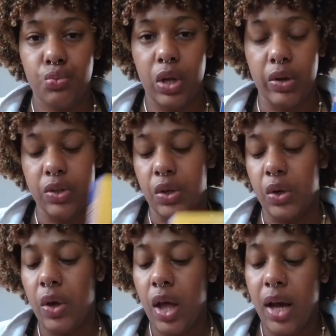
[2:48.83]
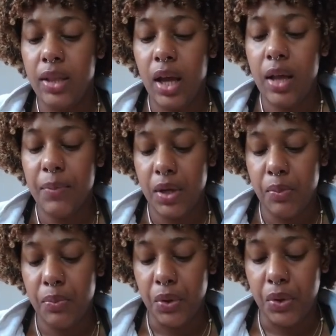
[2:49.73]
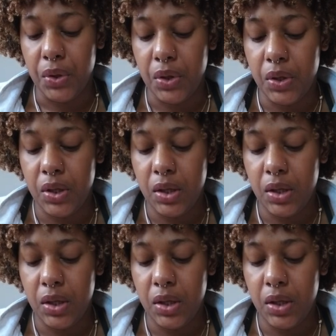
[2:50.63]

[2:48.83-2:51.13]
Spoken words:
Carrie Soto. I think I'm going to put